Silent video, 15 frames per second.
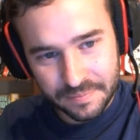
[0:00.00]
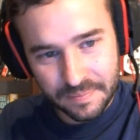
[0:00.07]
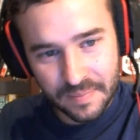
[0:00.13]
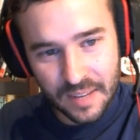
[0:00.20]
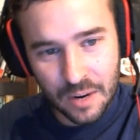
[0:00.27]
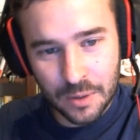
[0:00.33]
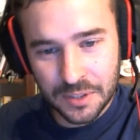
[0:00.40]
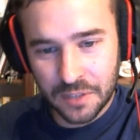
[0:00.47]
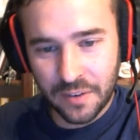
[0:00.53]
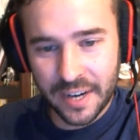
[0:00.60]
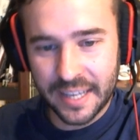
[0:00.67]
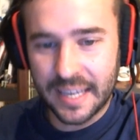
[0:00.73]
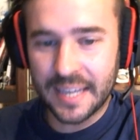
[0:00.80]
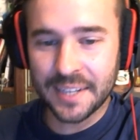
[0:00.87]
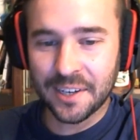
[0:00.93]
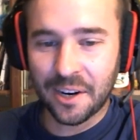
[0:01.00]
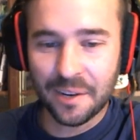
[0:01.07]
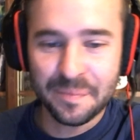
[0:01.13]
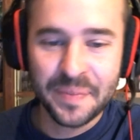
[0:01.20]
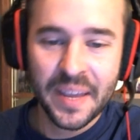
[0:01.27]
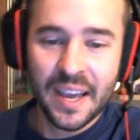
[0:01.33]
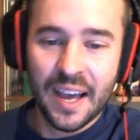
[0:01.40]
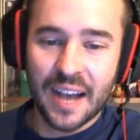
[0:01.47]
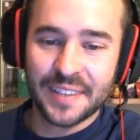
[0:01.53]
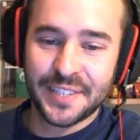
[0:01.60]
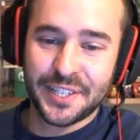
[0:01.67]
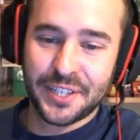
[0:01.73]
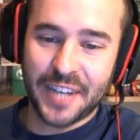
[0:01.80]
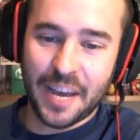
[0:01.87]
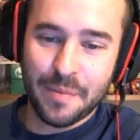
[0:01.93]
We're also running e-call. Search
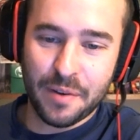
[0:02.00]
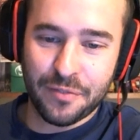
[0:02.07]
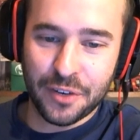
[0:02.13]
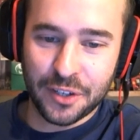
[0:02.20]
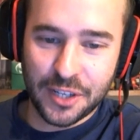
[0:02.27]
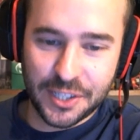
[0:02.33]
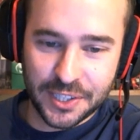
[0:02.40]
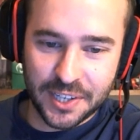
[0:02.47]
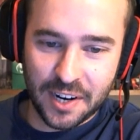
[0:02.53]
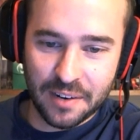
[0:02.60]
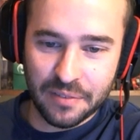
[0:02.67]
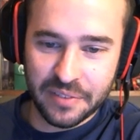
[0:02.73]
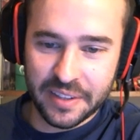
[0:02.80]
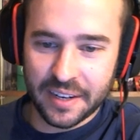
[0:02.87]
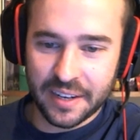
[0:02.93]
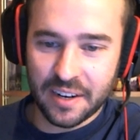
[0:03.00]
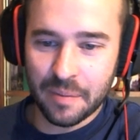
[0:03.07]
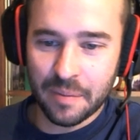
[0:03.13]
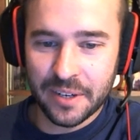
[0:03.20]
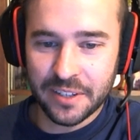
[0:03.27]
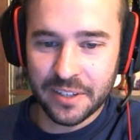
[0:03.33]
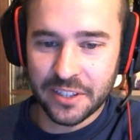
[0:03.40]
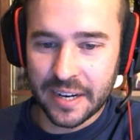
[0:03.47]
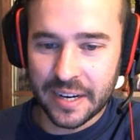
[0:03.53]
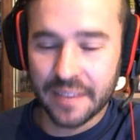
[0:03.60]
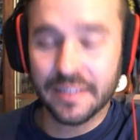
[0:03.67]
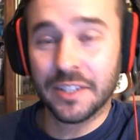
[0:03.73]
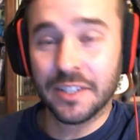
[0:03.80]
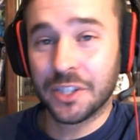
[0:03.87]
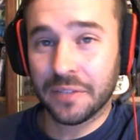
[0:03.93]
your library for a creature card, reveal that card, put it in your
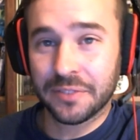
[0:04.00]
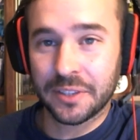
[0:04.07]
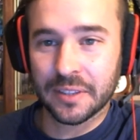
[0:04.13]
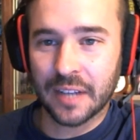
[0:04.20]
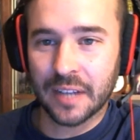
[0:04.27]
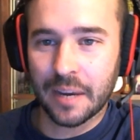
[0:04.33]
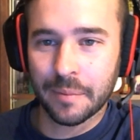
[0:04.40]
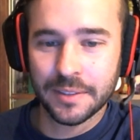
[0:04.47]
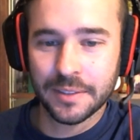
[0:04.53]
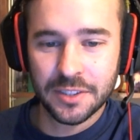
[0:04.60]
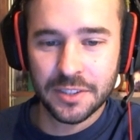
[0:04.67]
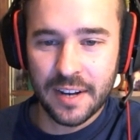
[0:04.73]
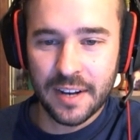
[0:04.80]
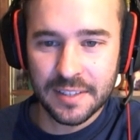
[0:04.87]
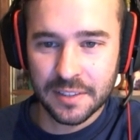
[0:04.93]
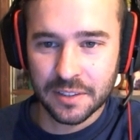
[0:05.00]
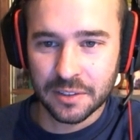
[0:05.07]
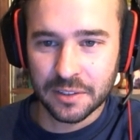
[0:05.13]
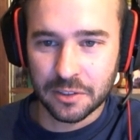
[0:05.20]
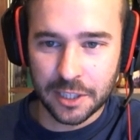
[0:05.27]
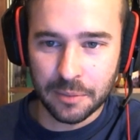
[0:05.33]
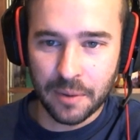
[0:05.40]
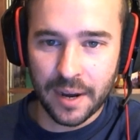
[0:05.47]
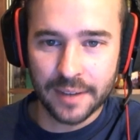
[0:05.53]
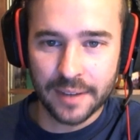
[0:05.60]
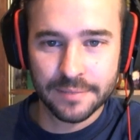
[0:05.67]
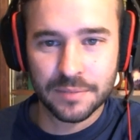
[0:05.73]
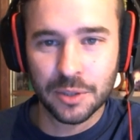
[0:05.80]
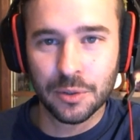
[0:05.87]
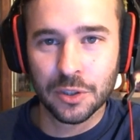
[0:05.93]
hand, then shuffle your library. Just a nice little green-white
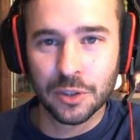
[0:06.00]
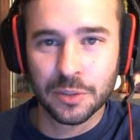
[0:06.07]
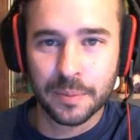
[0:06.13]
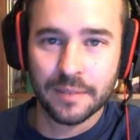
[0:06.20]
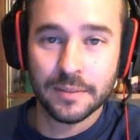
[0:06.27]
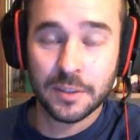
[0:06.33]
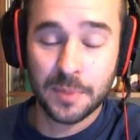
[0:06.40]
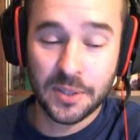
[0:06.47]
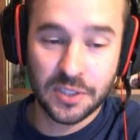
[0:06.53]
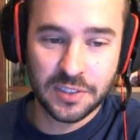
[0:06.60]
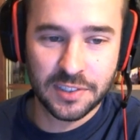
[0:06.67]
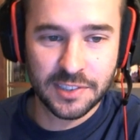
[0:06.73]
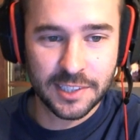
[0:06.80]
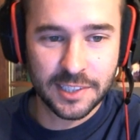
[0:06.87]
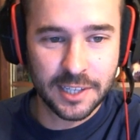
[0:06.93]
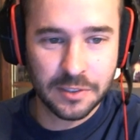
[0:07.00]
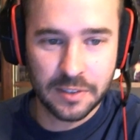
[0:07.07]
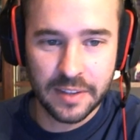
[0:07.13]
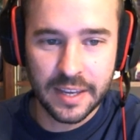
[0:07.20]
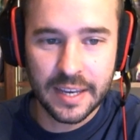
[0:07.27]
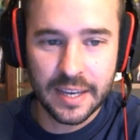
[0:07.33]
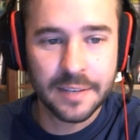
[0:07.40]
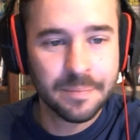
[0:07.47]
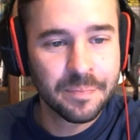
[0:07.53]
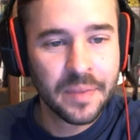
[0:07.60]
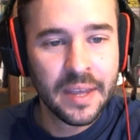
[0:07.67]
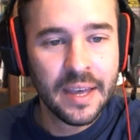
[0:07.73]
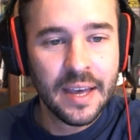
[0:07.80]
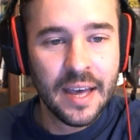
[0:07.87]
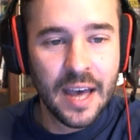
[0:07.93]
tutor spell, especially since it goes to the hand.
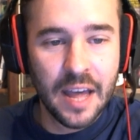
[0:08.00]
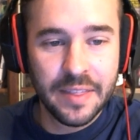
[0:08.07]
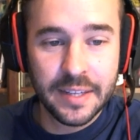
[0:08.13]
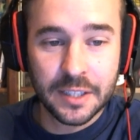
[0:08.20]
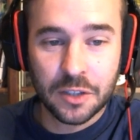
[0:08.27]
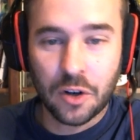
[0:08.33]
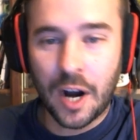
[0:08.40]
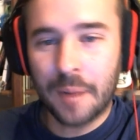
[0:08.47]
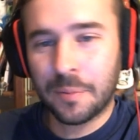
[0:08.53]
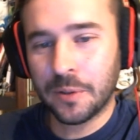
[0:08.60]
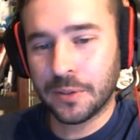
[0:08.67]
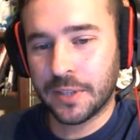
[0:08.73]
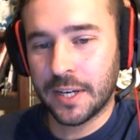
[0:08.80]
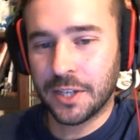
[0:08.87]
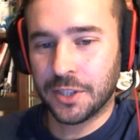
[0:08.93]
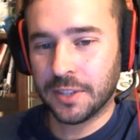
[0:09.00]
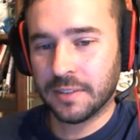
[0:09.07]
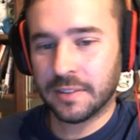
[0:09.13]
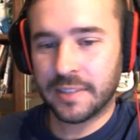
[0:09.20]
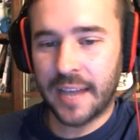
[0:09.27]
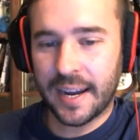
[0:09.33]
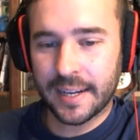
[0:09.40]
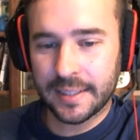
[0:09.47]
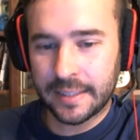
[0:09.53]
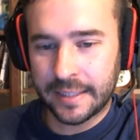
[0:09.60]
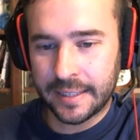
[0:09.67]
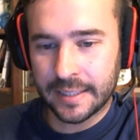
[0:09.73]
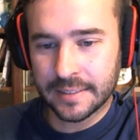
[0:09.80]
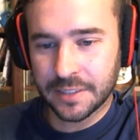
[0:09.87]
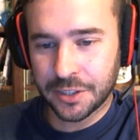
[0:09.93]
And then crop rotation. Sack a
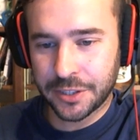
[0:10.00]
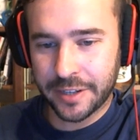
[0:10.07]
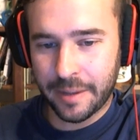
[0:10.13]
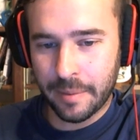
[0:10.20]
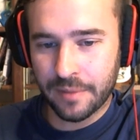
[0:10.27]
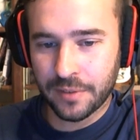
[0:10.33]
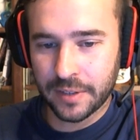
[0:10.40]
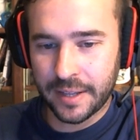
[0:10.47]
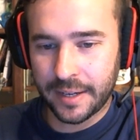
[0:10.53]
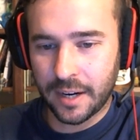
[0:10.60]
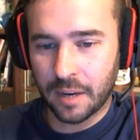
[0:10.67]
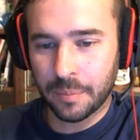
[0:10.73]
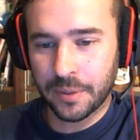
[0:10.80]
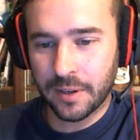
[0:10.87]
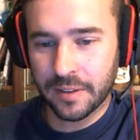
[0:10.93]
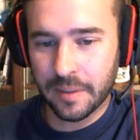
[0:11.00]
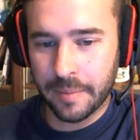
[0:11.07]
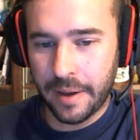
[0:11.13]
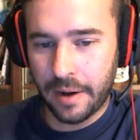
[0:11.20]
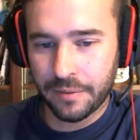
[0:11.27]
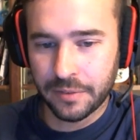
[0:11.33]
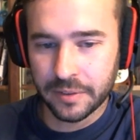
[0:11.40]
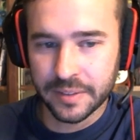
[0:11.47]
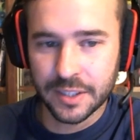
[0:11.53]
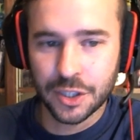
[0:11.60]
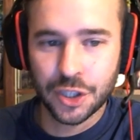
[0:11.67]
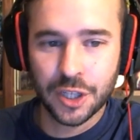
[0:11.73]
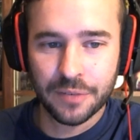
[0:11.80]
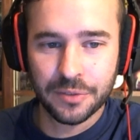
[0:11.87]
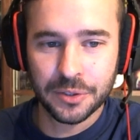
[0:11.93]
land, search your library for a land card, put it on the battlefield, then
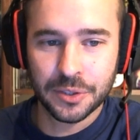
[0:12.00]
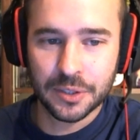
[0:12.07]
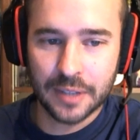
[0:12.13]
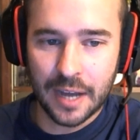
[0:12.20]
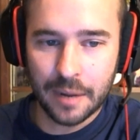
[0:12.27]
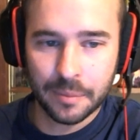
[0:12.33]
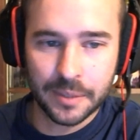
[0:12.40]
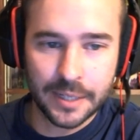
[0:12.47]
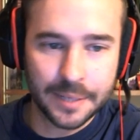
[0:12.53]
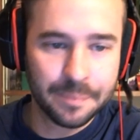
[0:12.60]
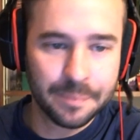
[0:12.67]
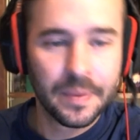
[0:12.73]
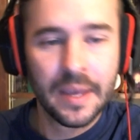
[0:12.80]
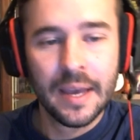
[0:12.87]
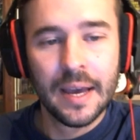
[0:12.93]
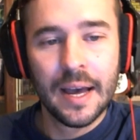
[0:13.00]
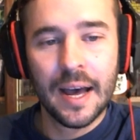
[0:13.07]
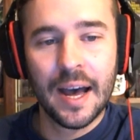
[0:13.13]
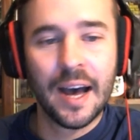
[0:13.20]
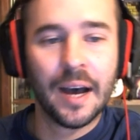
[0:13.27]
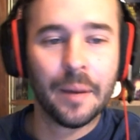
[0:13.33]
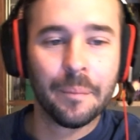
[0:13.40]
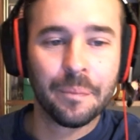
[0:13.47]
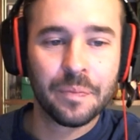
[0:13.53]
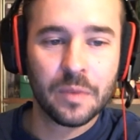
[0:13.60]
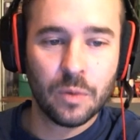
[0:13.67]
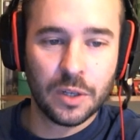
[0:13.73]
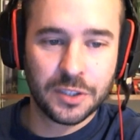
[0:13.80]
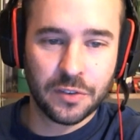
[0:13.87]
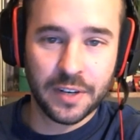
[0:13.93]
shuffle your library. We're
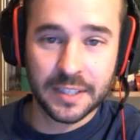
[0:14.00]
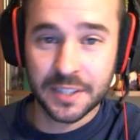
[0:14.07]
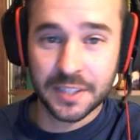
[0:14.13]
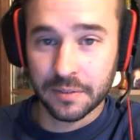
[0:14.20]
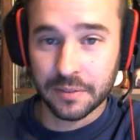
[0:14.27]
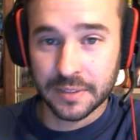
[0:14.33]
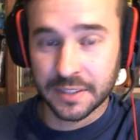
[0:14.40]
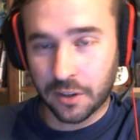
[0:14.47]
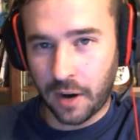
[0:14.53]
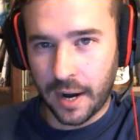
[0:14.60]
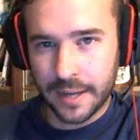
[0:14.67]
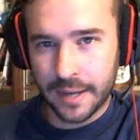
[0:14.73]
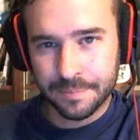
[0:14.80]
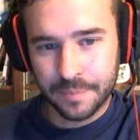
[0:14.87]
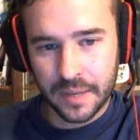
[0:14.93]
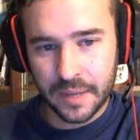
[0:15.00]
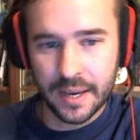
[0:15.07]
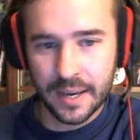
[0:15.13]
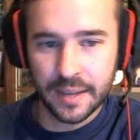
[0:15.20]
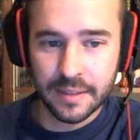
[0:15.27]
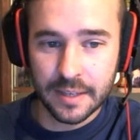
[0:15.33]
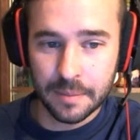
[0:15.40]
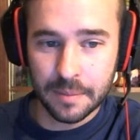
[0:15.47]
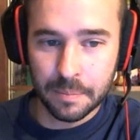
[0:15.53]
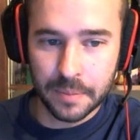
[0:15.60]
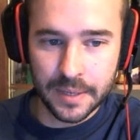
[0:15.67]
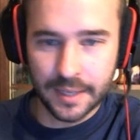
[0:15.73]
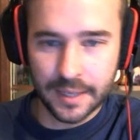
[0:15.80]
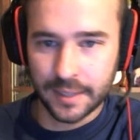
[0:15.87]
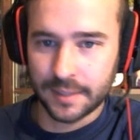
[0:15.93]
also running Sylvan Scrying, and the
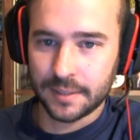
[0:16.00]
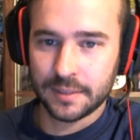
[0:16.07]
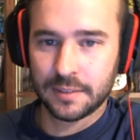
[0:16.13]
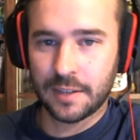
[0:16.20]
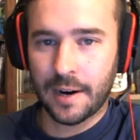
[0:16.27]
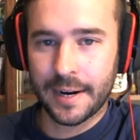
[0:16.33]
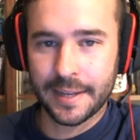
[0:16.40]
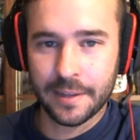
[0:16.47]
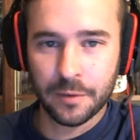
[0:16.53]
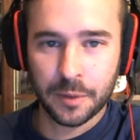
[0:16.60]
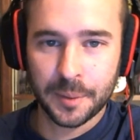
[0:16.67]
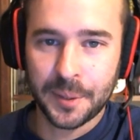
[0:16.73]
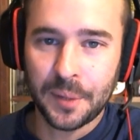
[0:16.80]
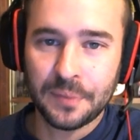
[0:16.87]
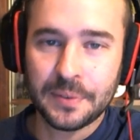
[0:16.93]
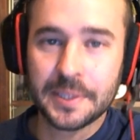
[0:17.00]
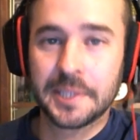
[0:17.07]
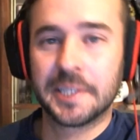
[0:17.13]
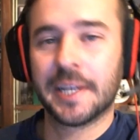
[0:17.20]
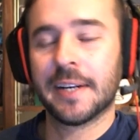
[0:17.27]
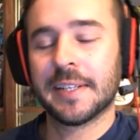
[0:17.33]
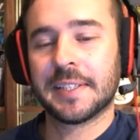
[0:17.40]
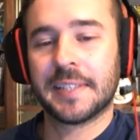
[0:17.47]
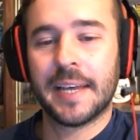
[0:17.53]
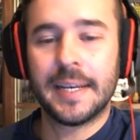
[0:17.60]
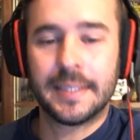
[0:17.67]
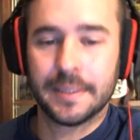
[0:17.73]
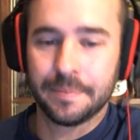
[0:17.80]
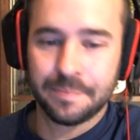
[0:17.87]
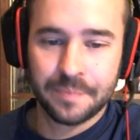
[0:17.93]
big target that we're going to go for is Sarah's
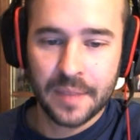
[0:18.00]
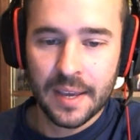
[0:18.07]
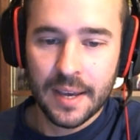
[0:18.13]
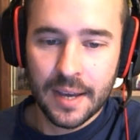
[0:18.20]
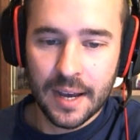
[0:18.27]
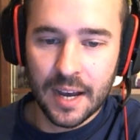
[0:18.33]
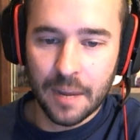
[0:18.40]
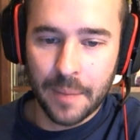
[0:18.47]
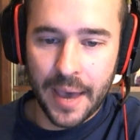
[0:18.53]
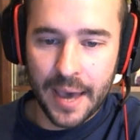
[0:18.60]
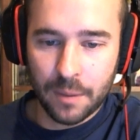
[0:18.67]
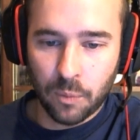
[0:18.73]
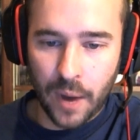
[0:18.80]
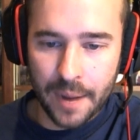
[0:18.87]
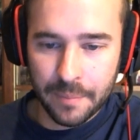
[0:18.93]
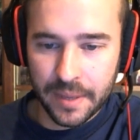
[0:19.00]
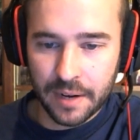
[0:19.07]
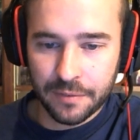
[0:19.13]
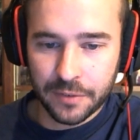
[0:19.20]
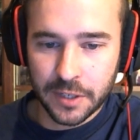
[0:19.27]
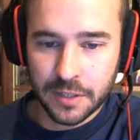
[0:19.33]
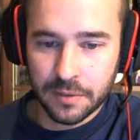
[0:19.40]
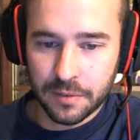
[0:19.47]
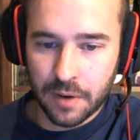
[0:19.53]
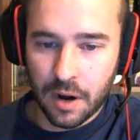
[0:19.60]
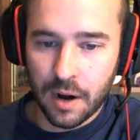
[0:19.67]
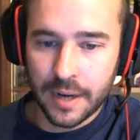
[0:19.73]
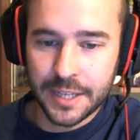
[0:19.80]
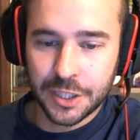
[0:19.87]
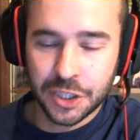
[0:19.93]
Sanctum. Add white mana for
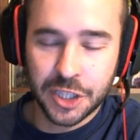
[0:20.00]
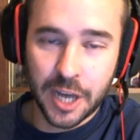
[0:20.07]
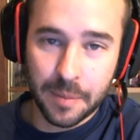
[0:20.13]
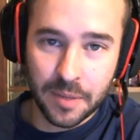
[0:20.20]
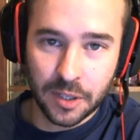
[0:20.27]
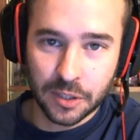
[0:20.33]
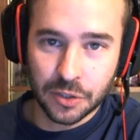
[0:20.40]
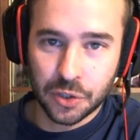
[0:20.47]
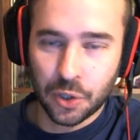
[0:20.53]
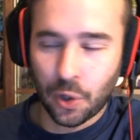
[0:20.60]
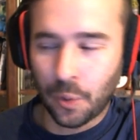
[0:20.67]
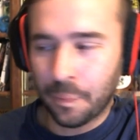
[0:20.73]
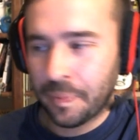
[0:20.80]
each enchantment you control.